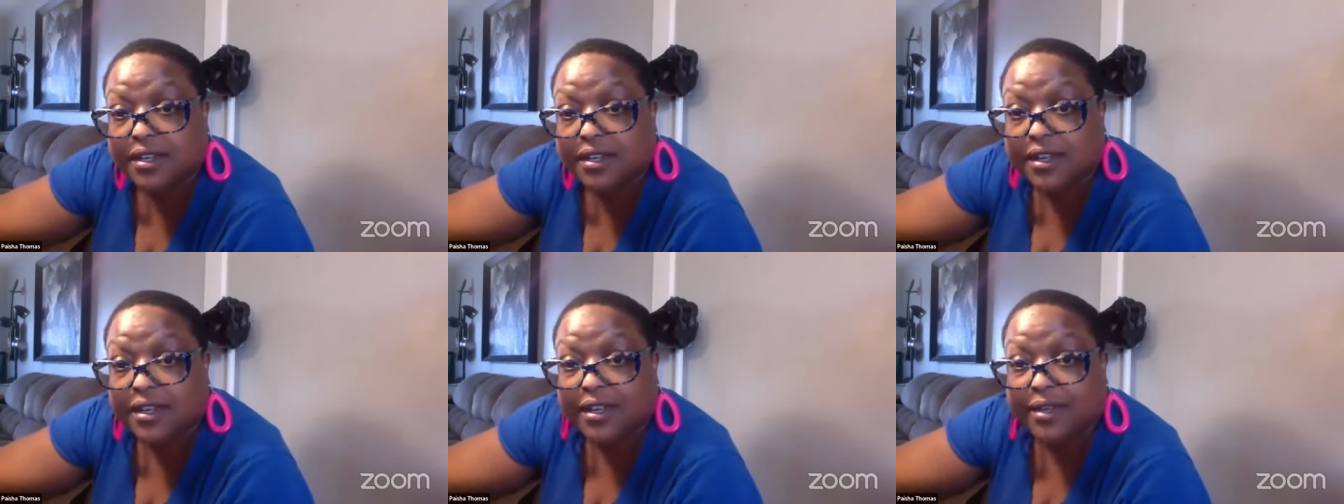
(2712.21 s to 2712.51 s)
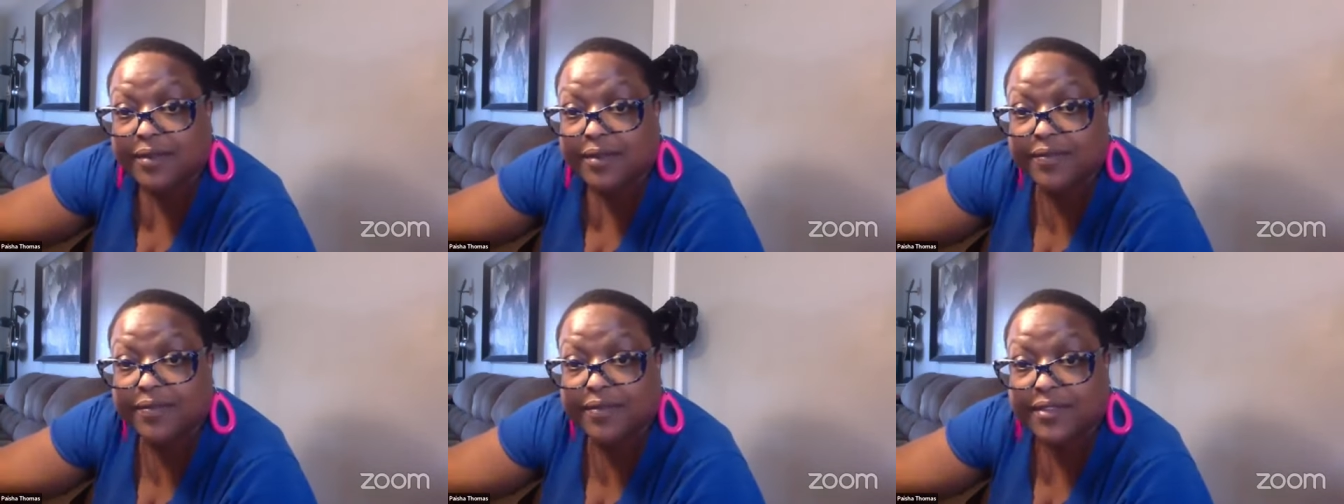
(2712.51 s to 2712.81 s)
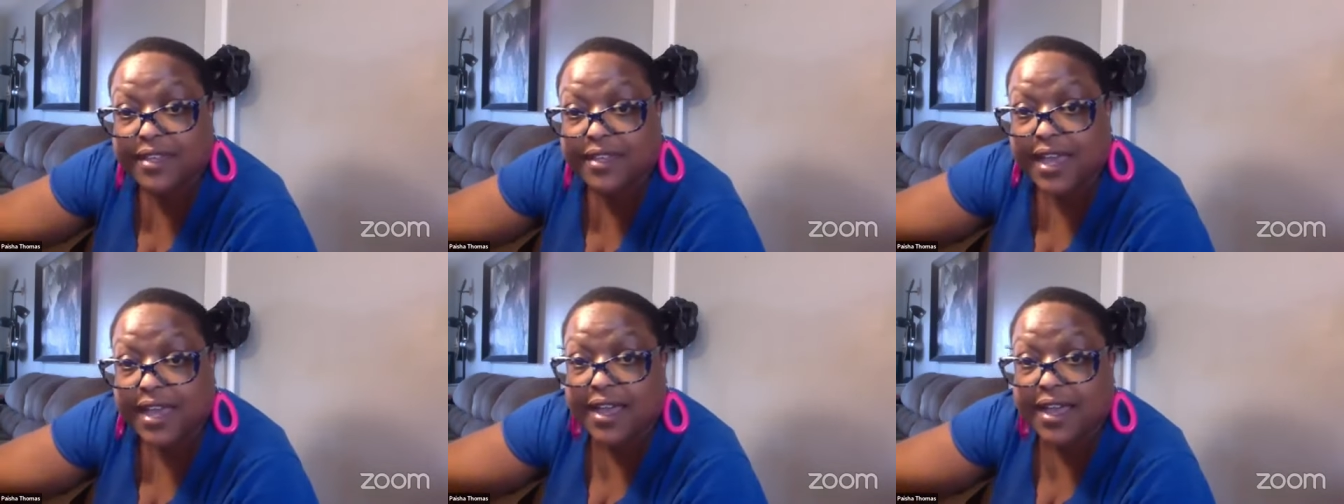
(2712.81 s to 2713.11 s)
Um,
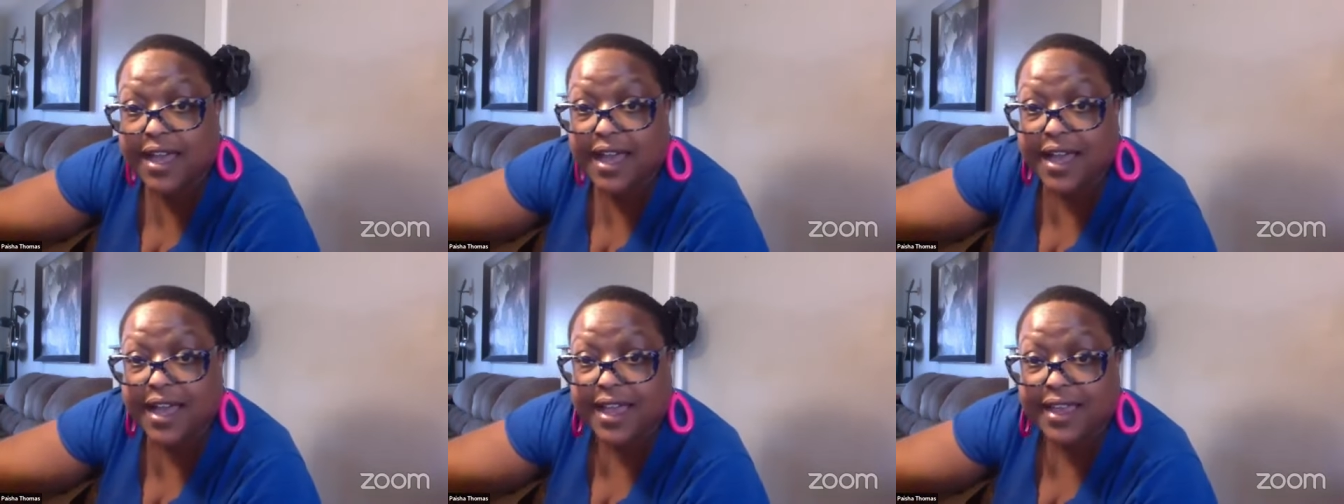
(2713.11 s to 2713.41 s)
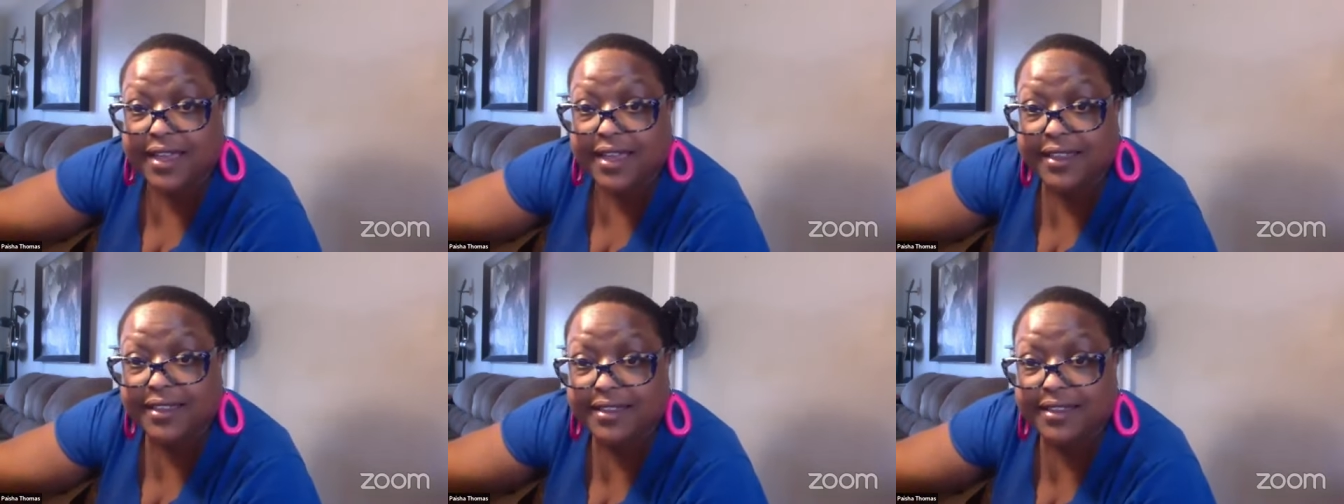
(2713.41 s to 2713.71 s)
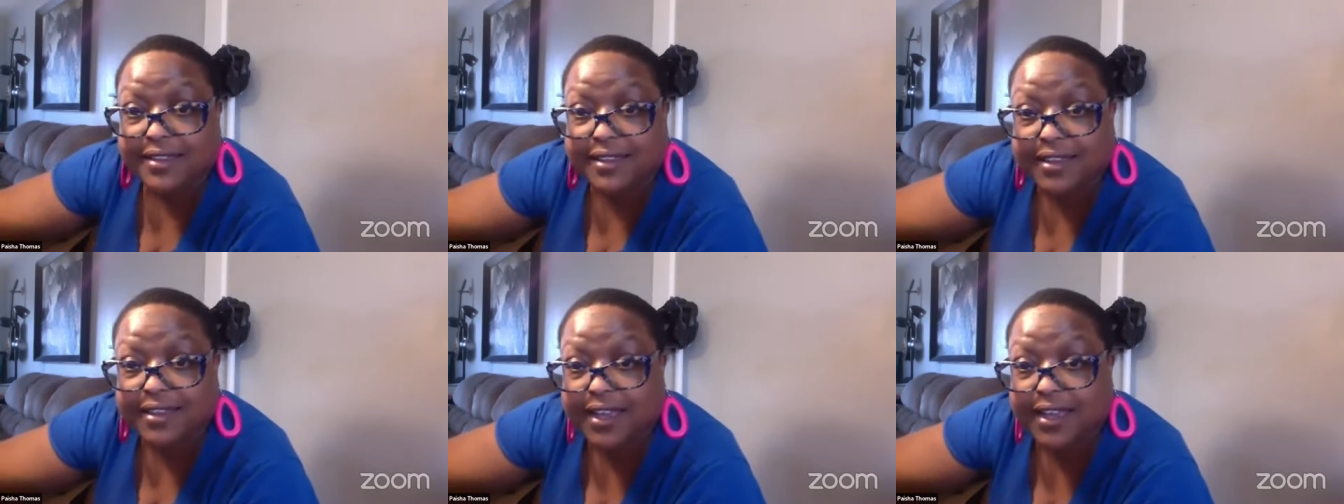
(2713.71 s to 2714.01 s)
yeah, I
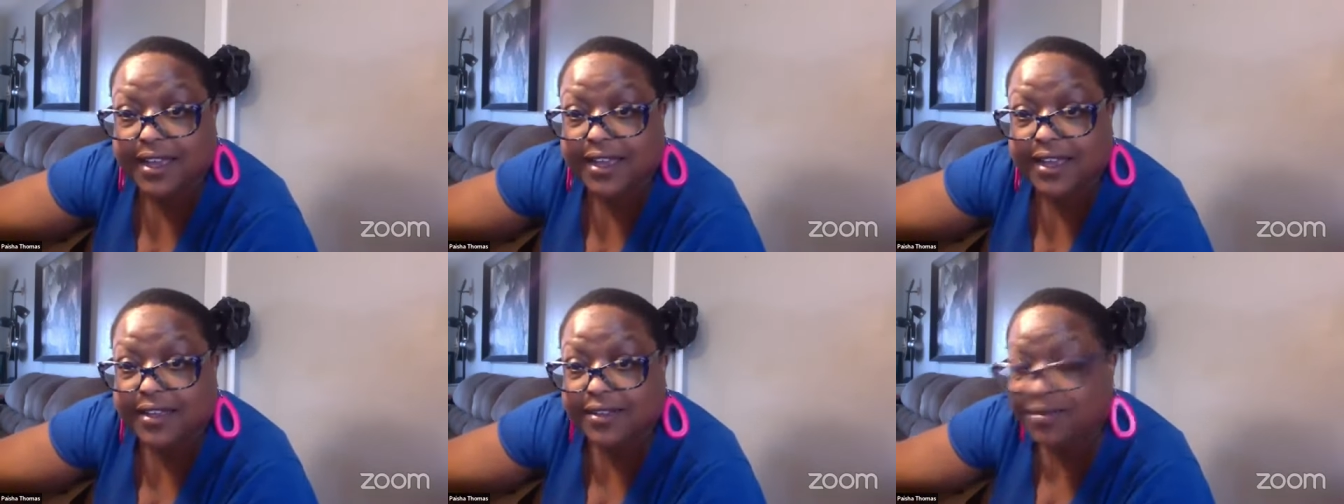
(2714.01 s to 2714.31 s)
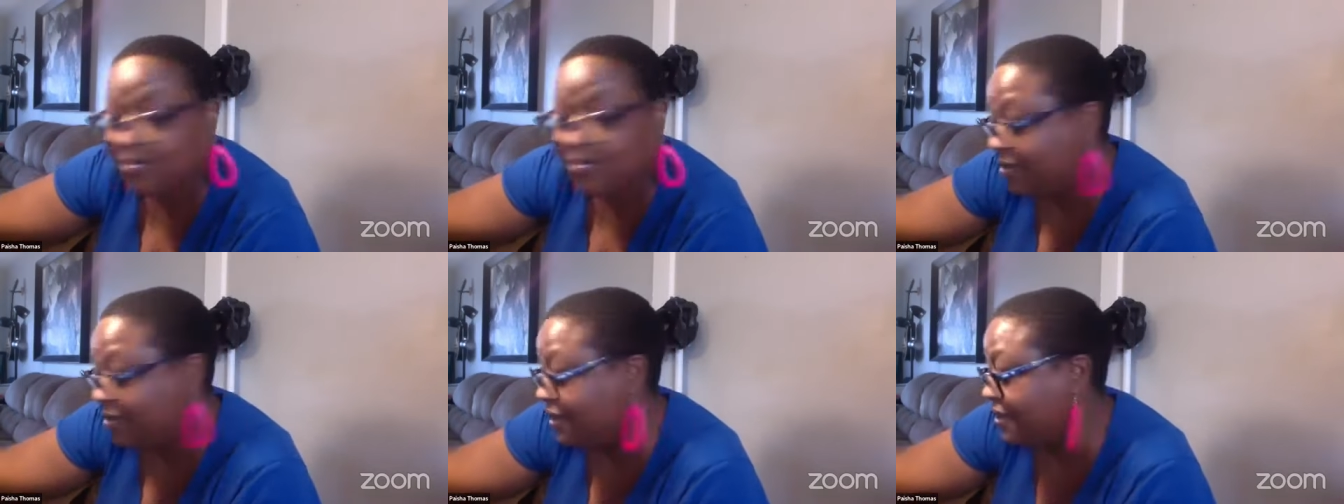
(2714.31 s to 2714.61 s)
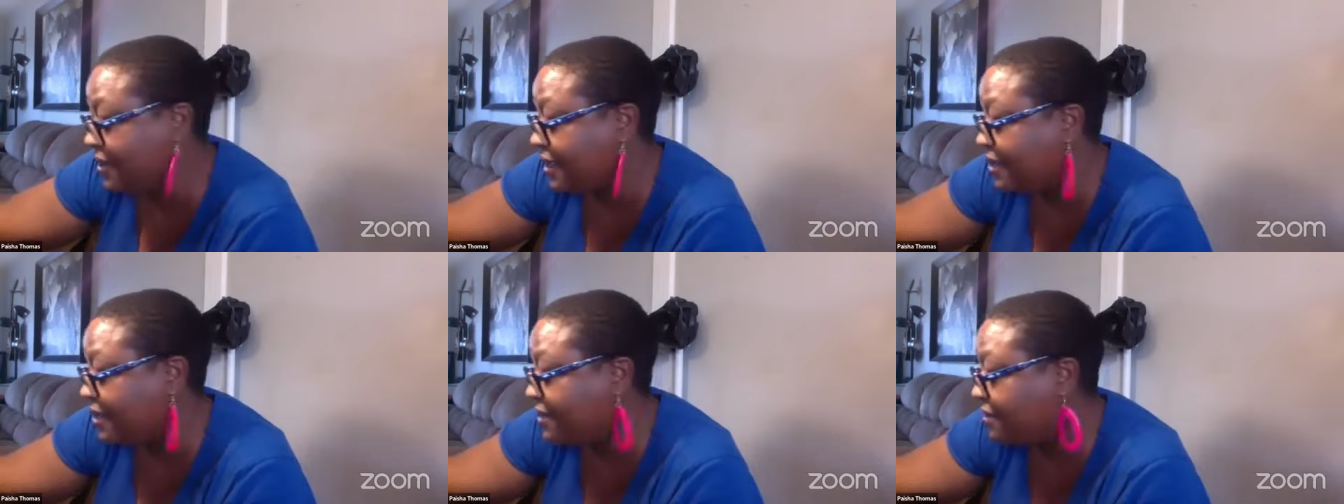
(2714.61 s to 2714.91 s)
look. I'll be
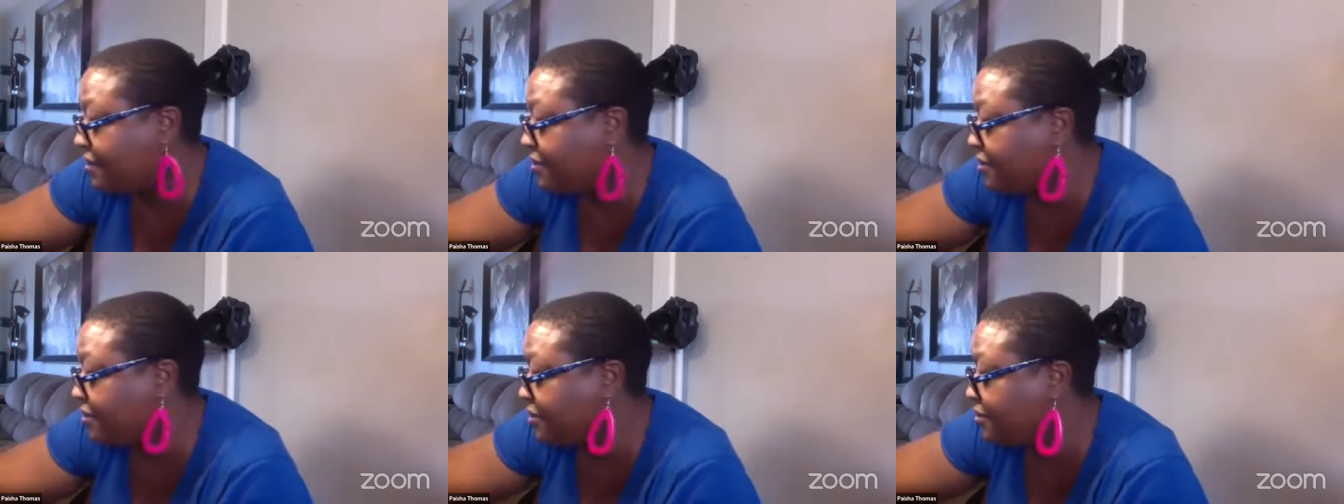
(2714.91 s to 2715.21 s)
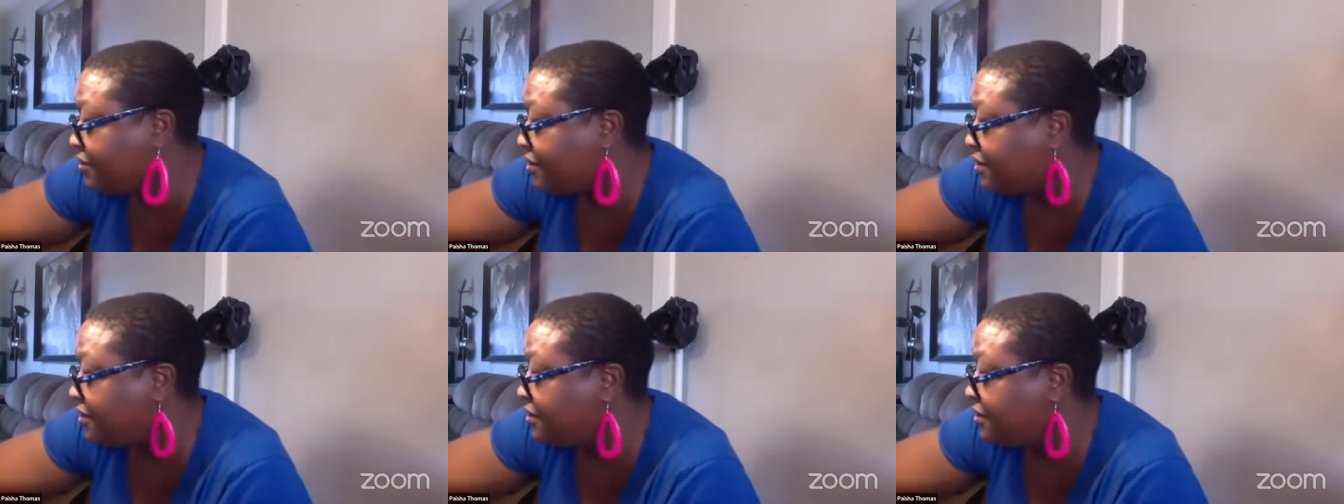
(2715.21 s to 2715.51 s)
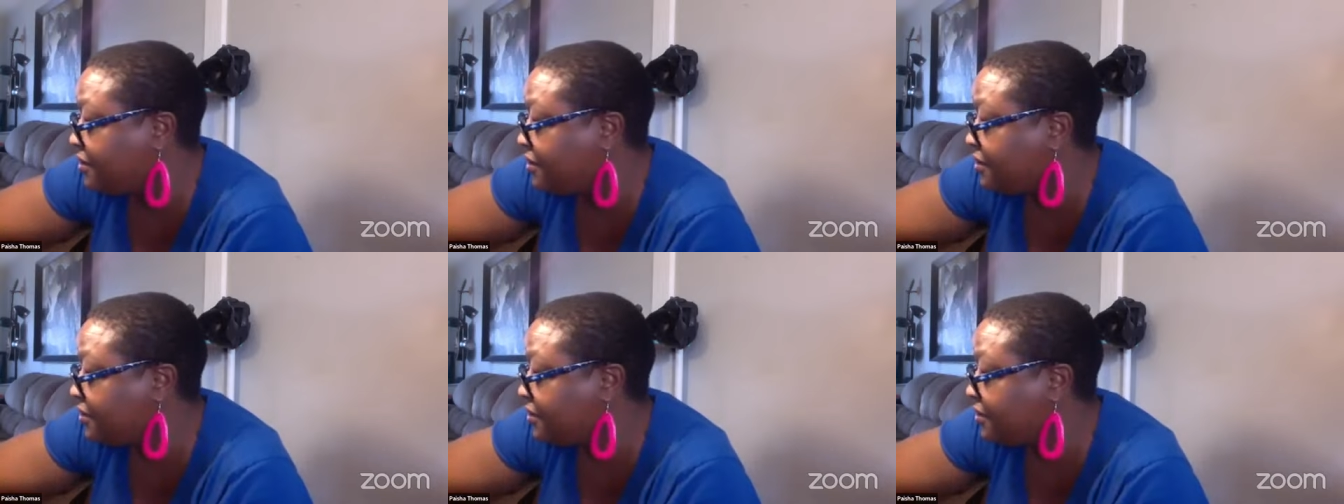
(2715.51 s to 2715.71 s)
glad to do a